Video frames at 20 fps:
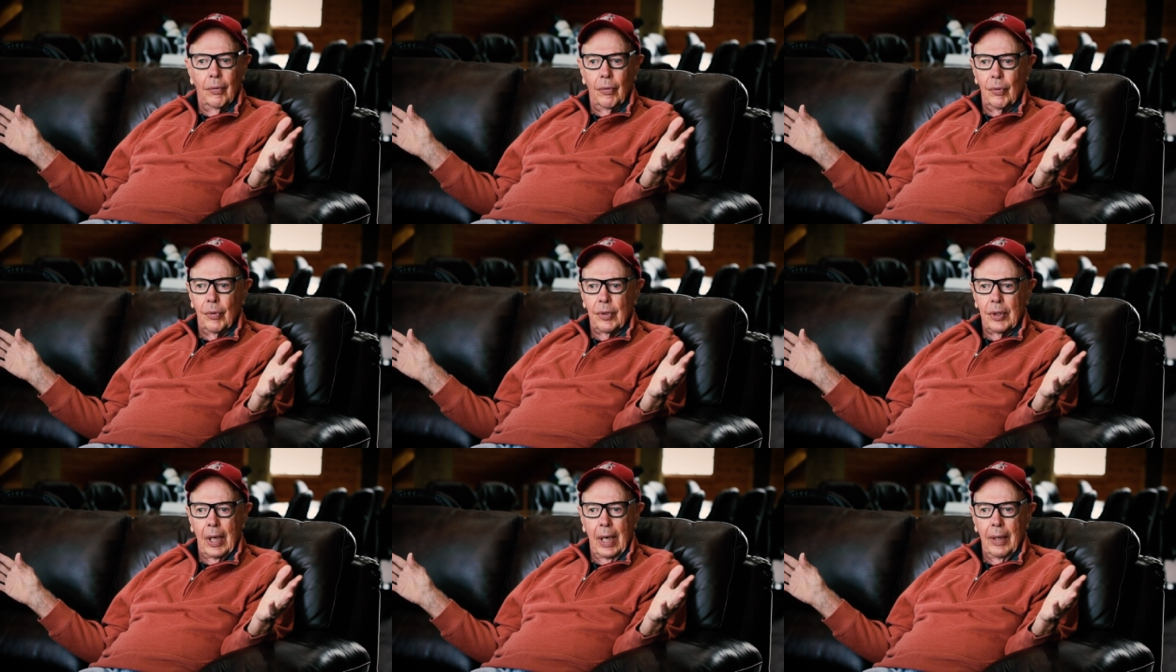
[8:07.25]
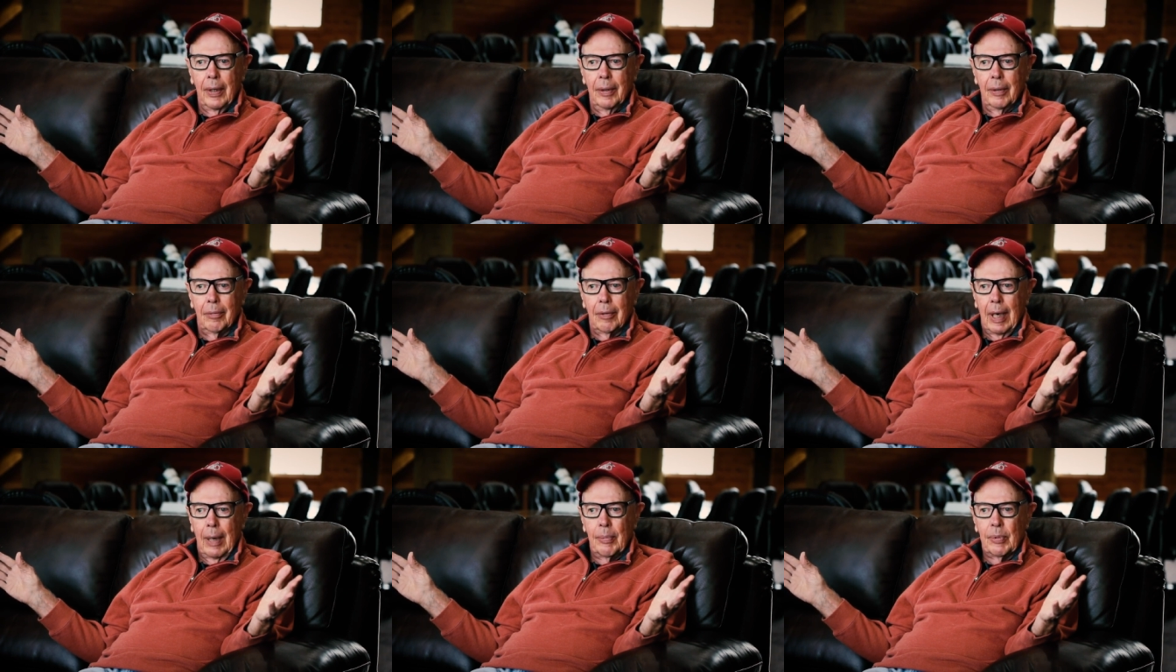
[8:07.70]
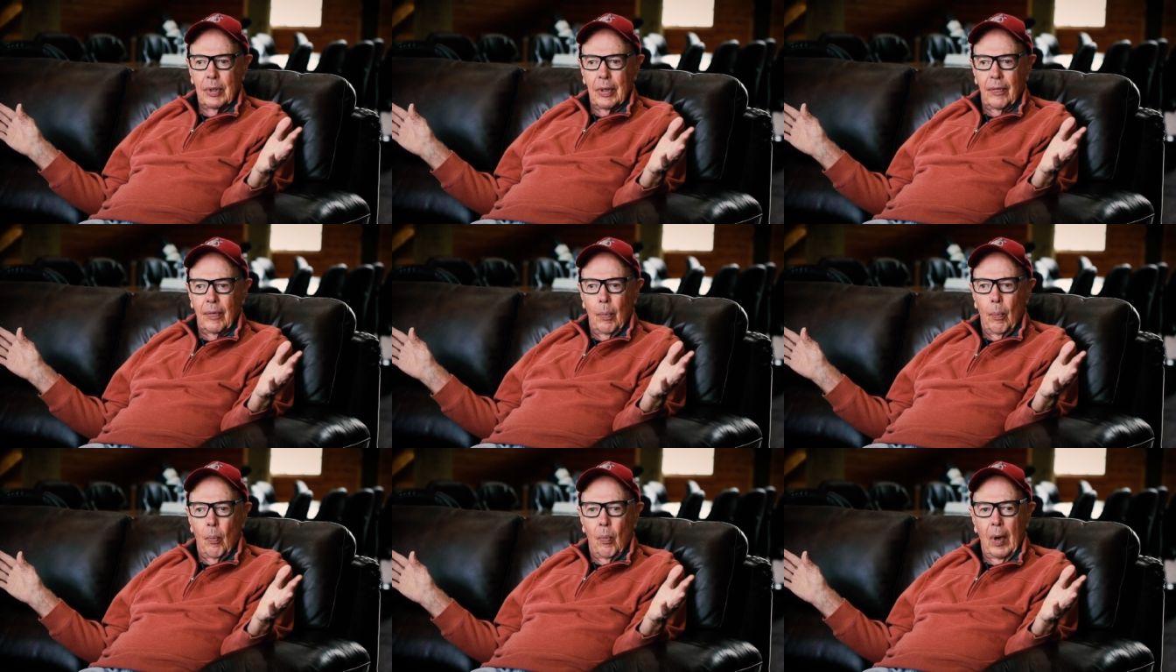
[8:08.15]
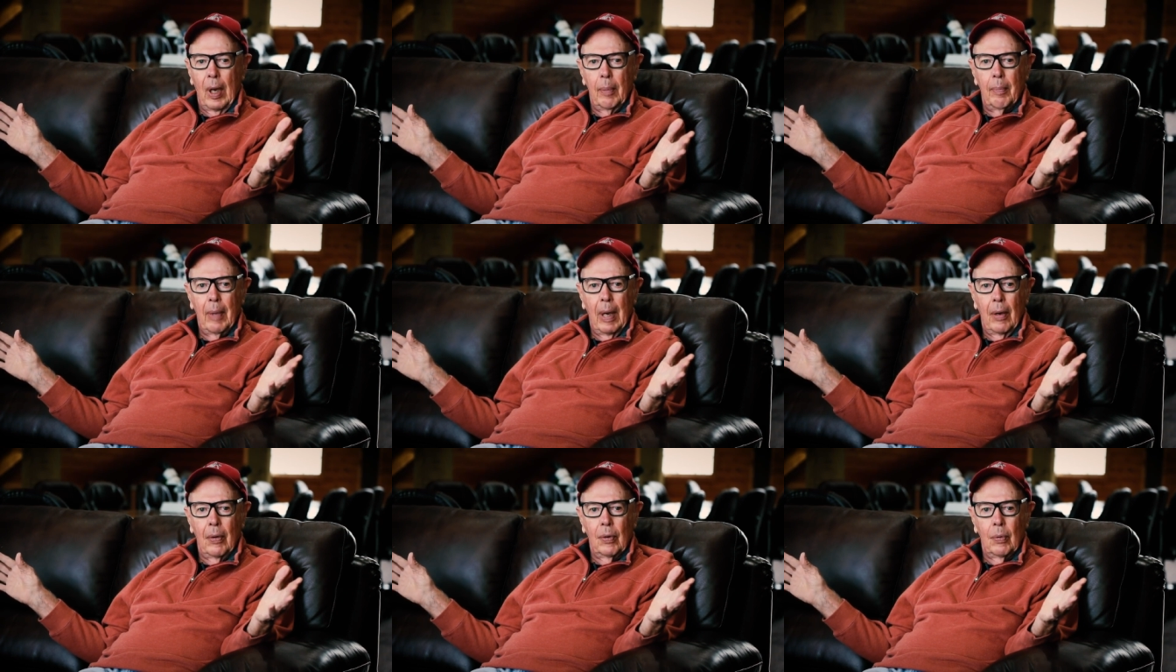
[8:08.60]
You say grapes are from
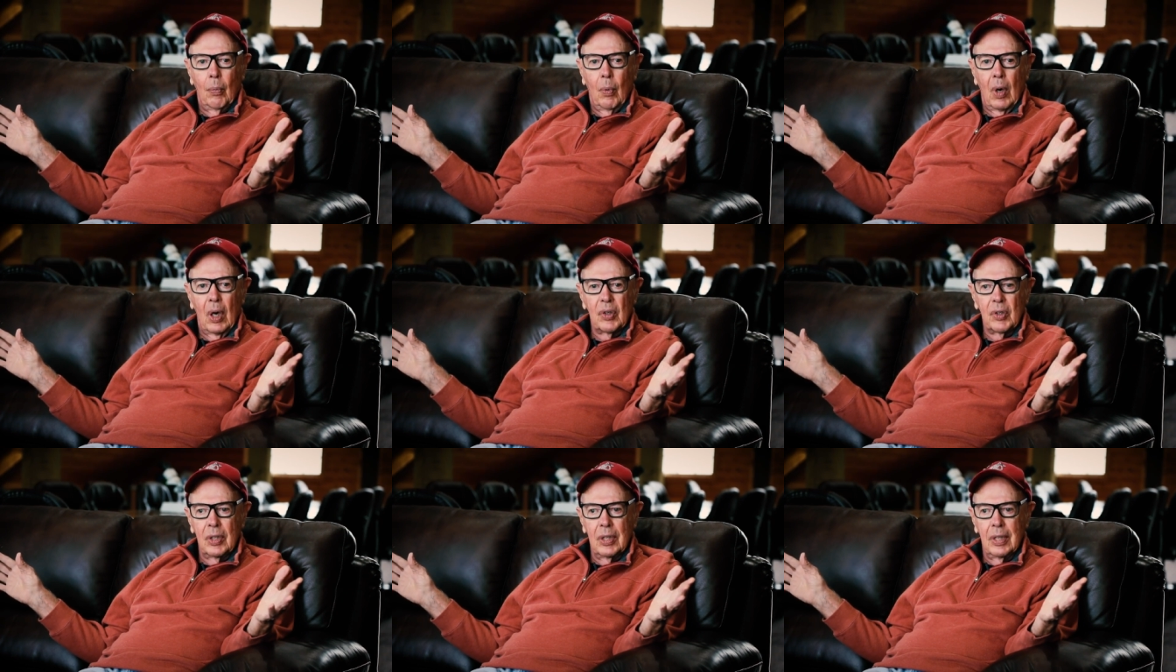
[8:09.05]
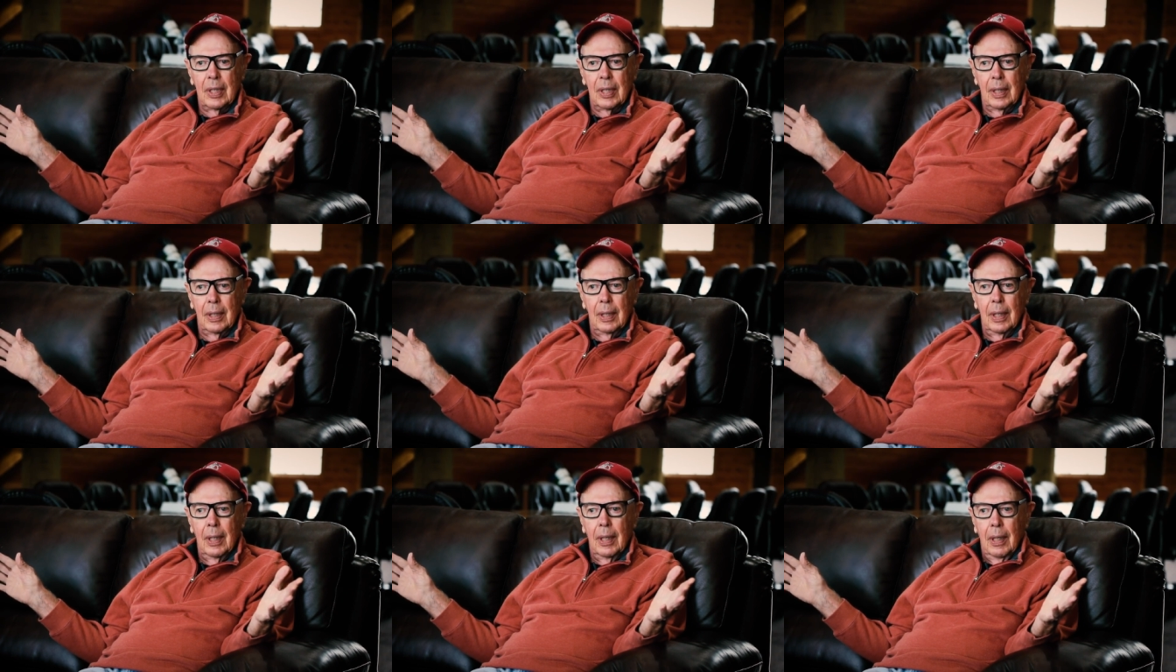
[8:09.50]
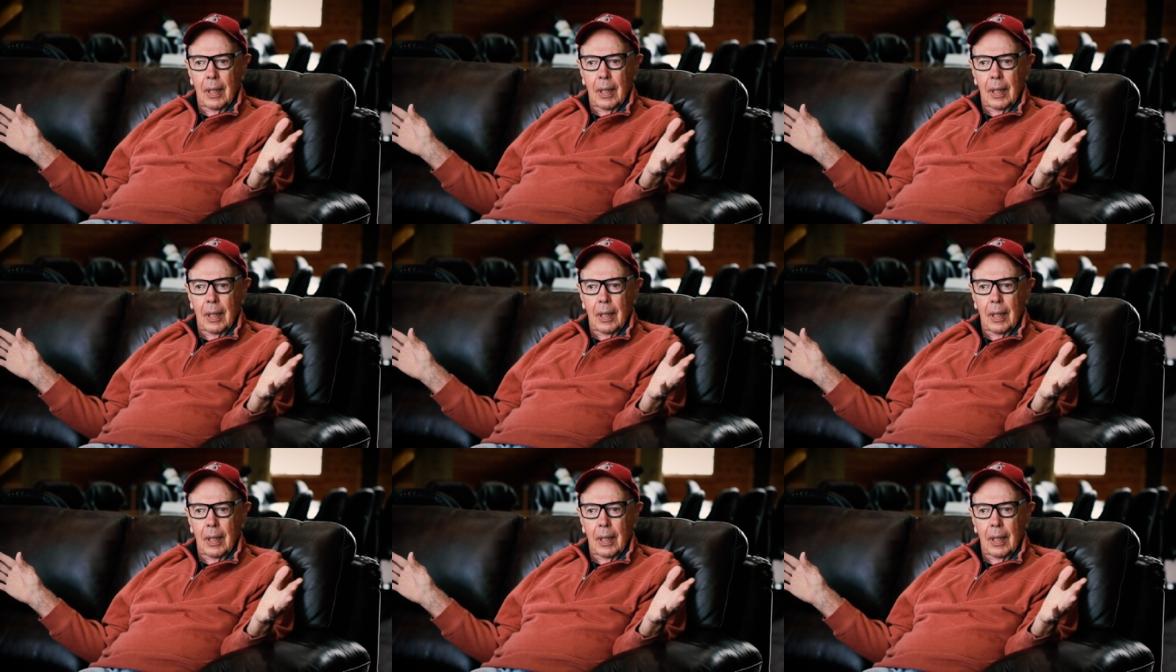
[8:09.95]
Red Mountain, Washington.